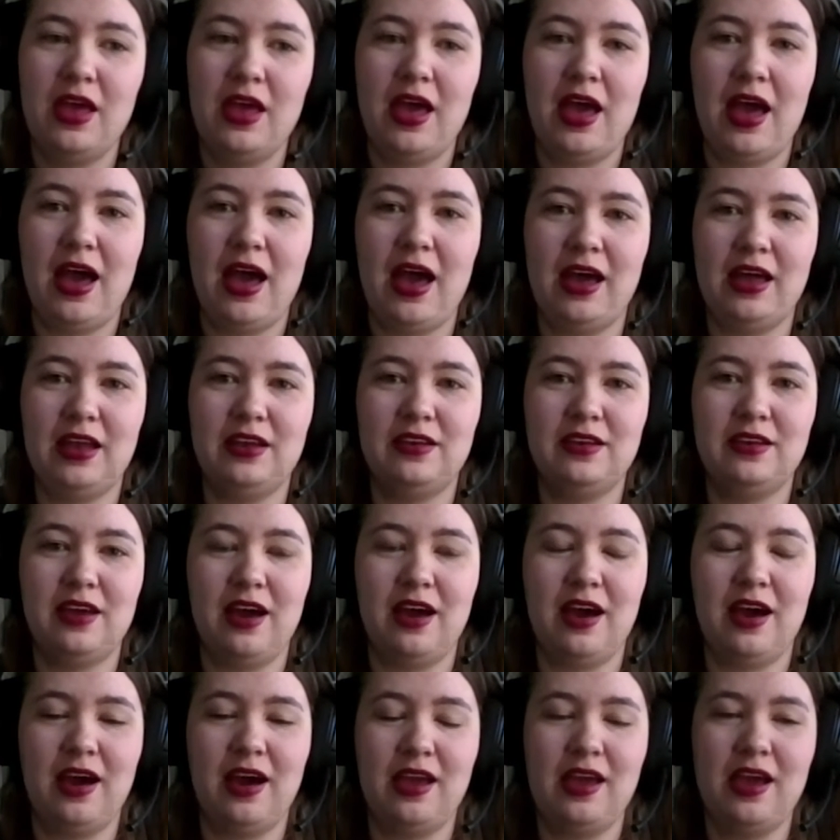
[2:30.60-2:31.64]
and
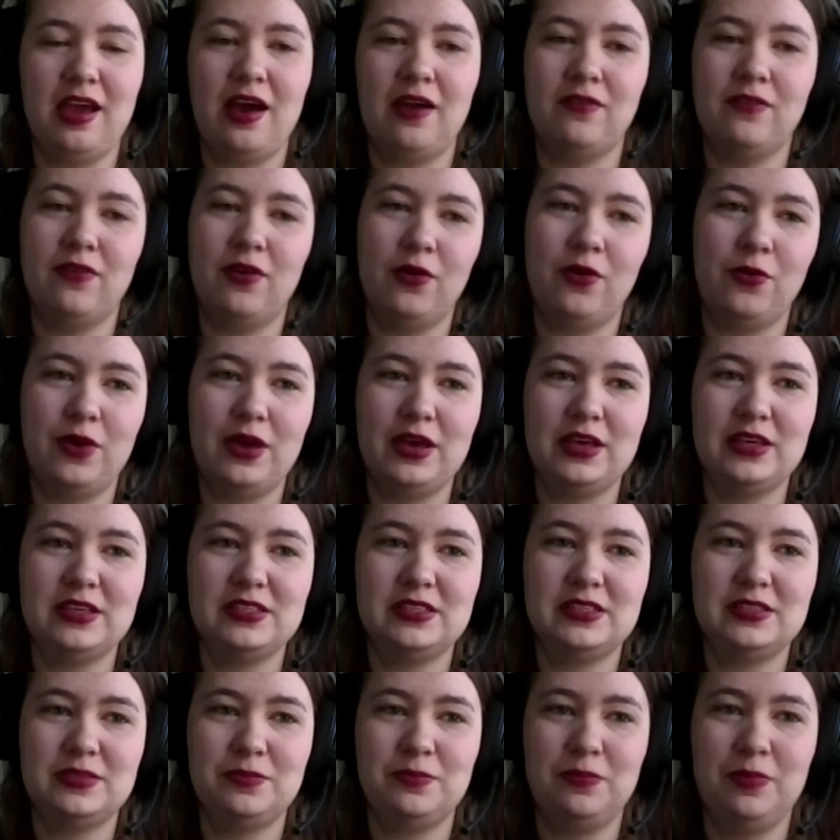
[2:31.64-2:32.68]
I have
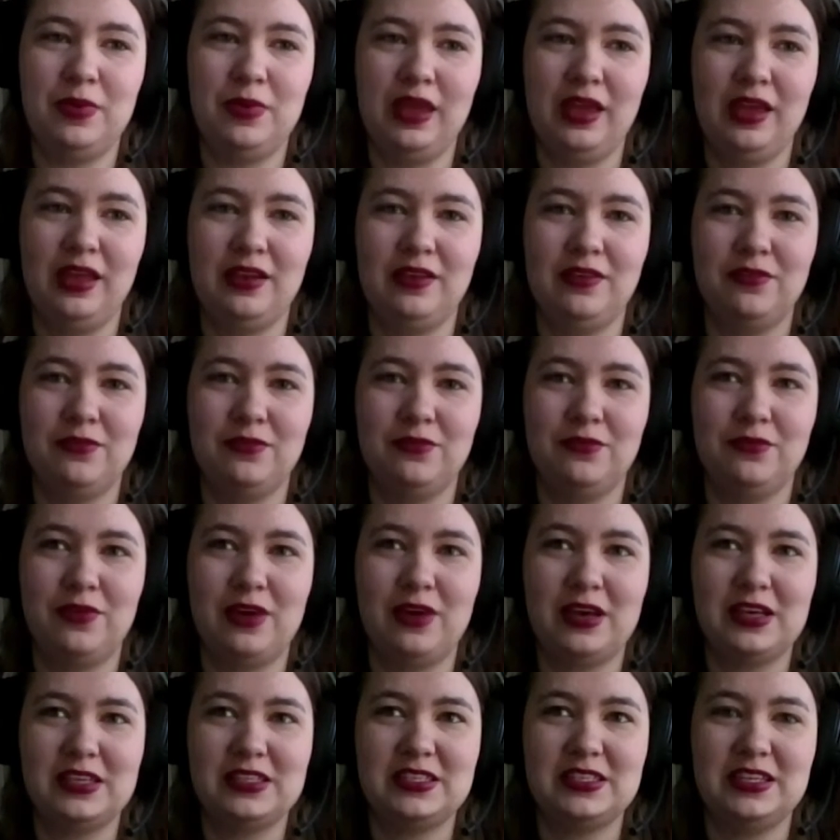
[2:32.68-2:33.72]
always been
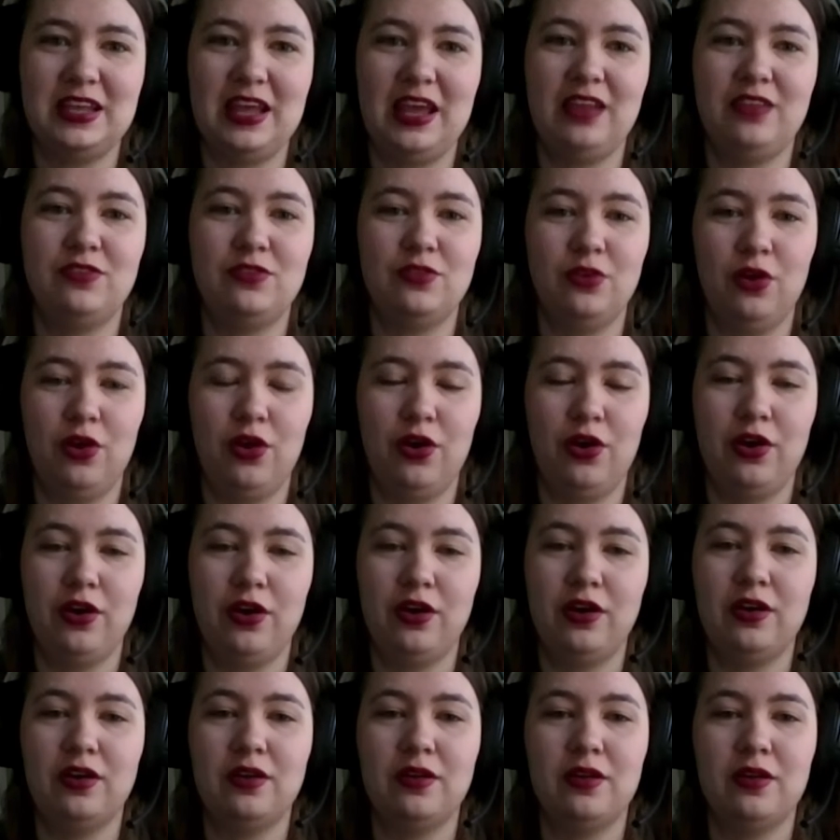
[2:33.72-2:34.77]
fascinated to
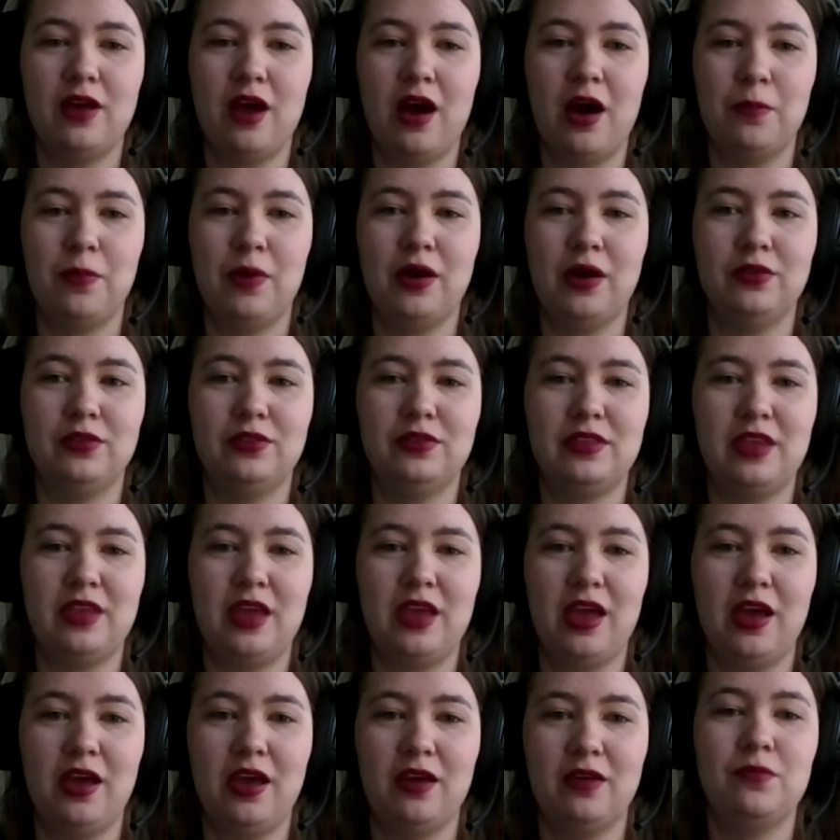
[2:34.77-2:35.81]
learn about
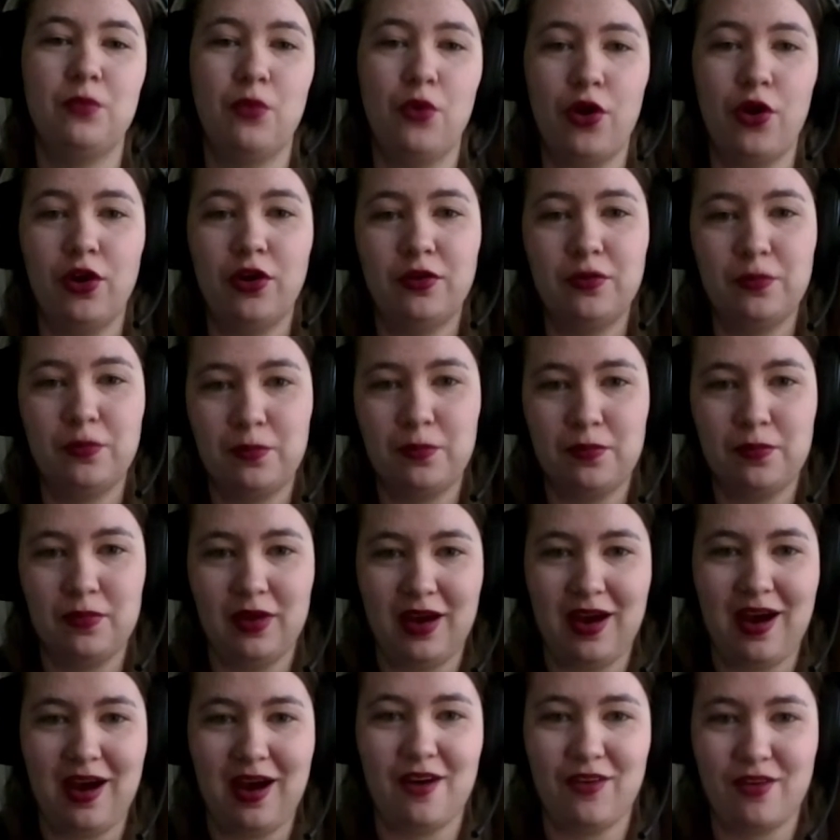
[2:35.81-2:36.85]
the world
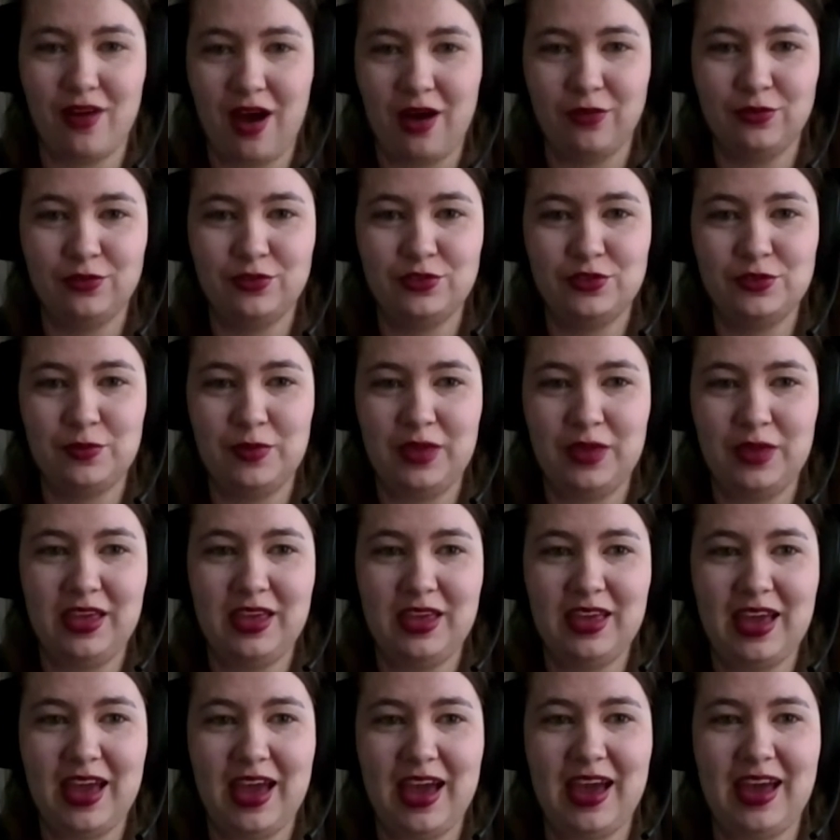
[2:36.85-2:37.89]
around me
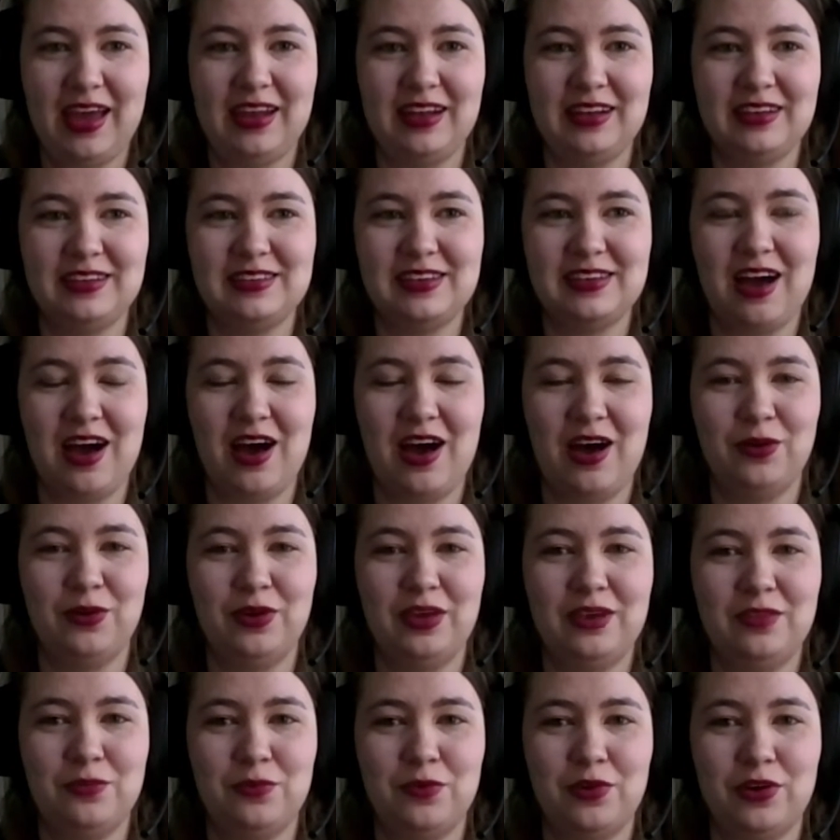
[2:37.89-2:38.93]
and how
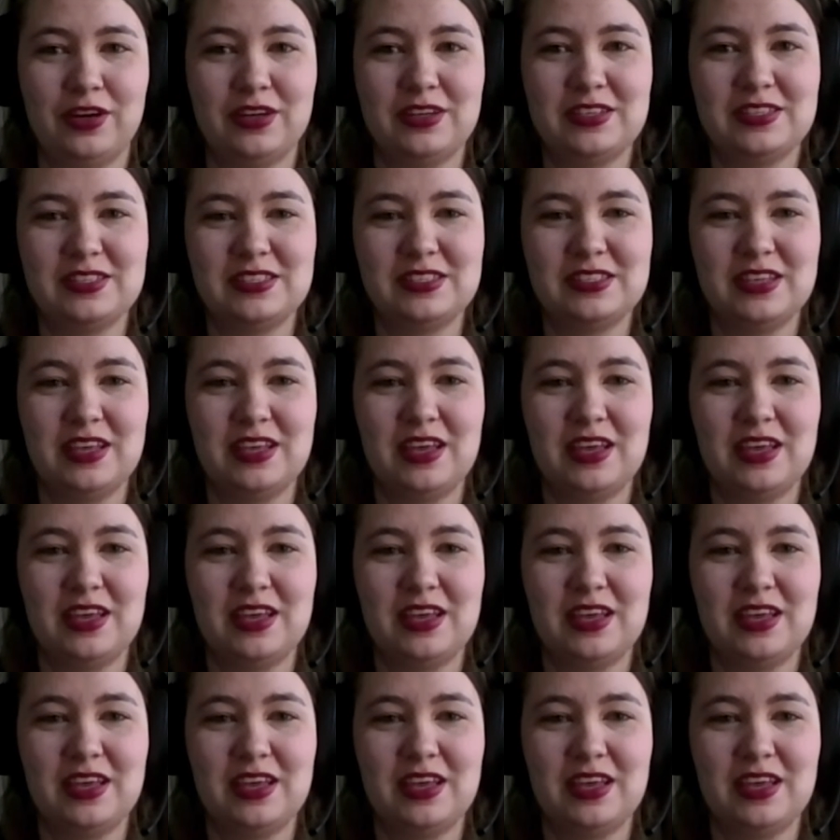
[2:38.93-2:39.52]
it works.